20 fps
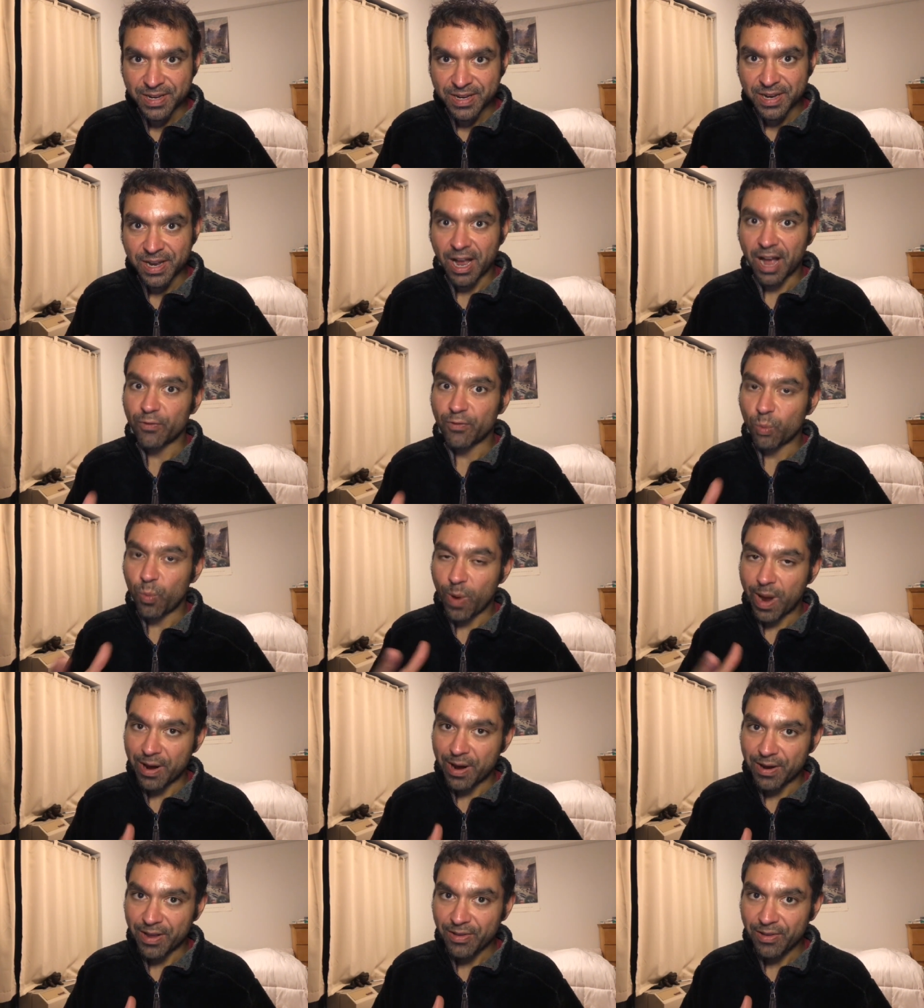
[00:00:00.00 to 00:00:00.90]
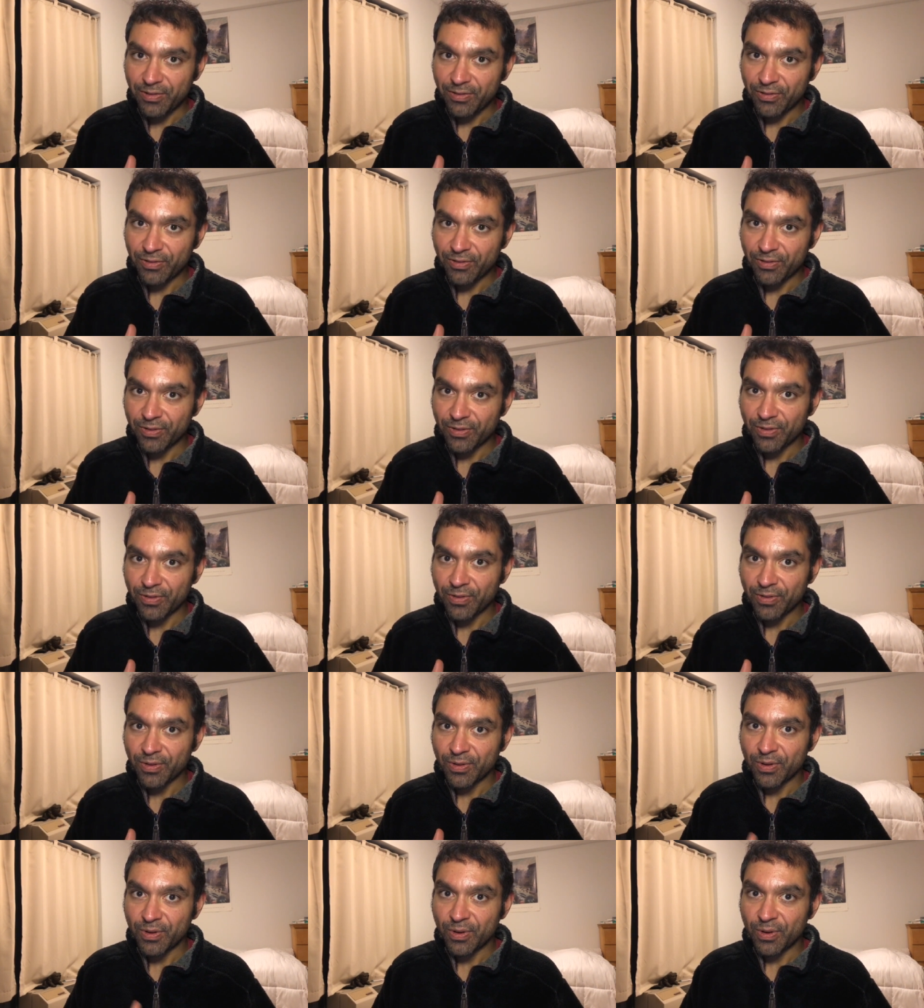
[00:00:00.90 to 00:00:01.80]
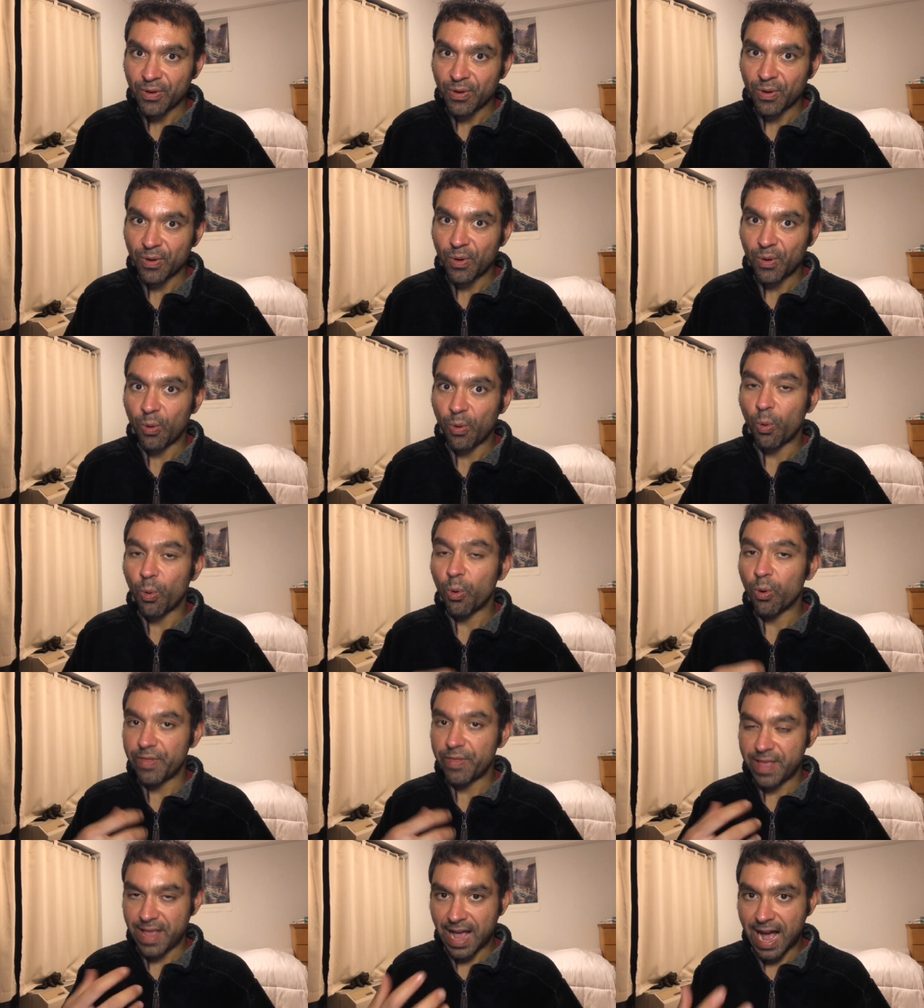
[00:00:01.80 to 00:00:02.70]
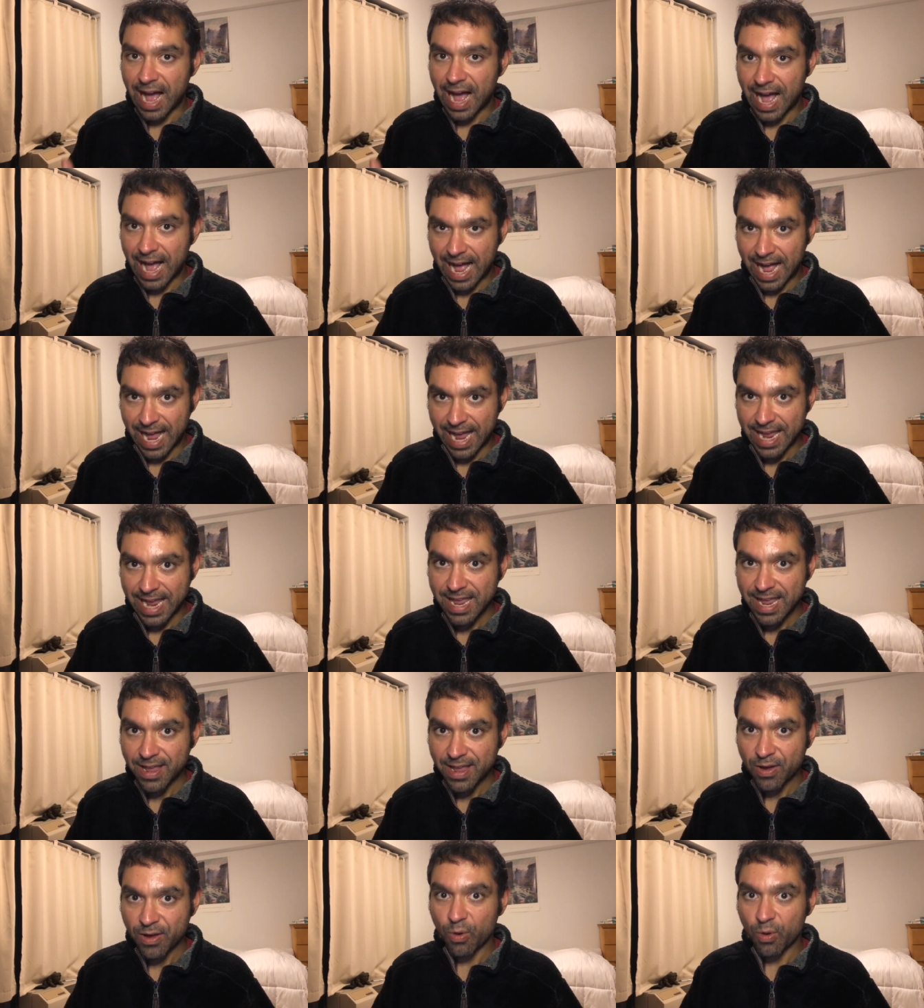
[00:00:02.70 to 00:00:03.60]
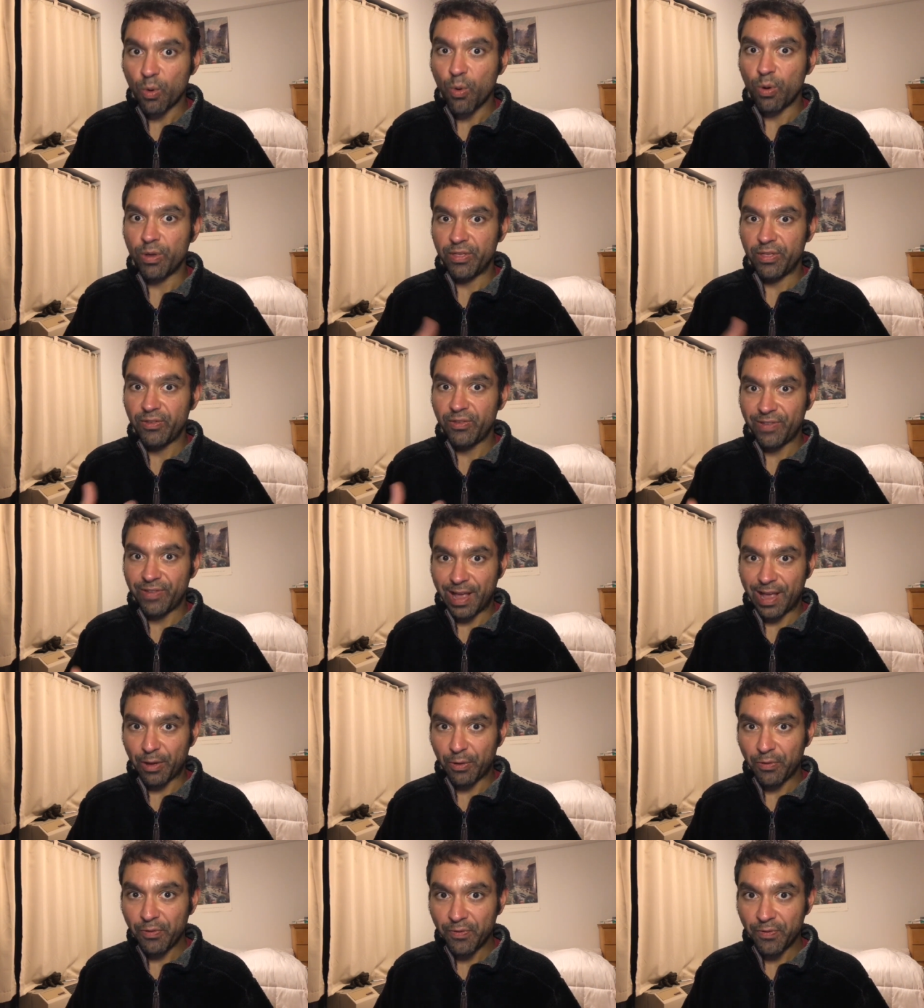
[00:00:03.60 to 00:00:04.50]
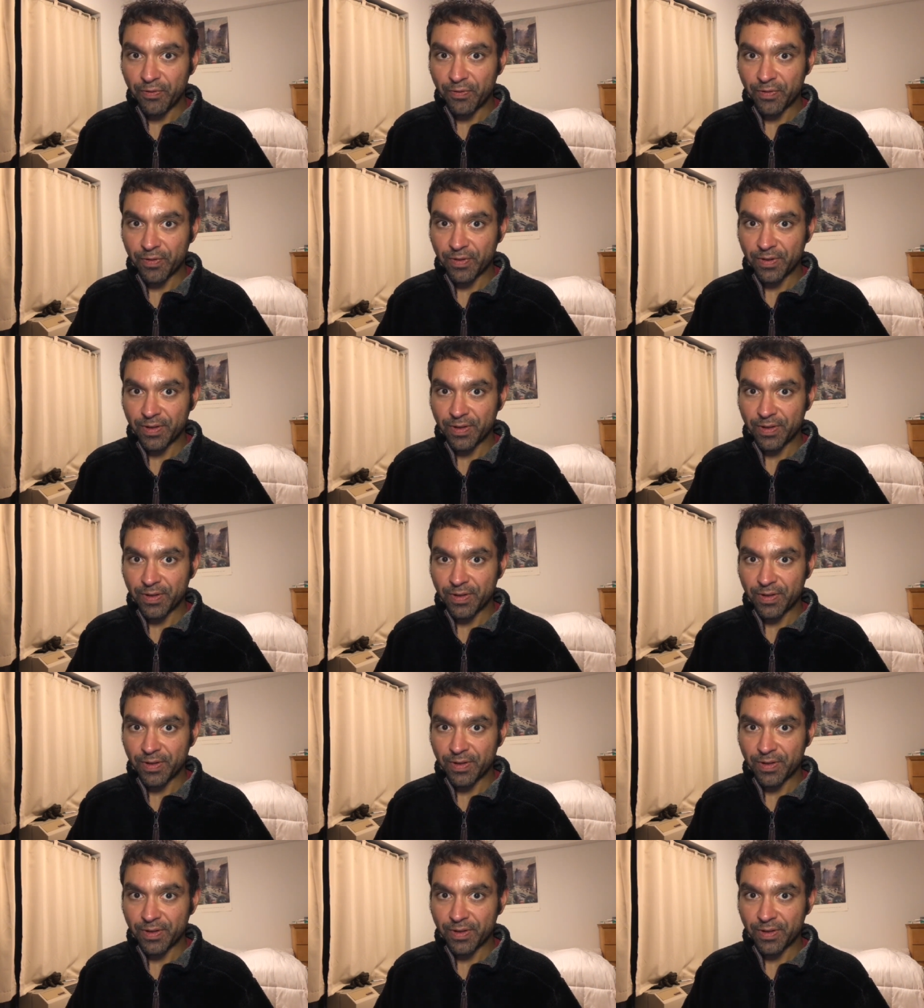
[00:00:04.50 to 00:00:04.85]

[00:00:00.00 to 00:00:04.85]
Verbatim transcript: of awareness, or the I, or the self,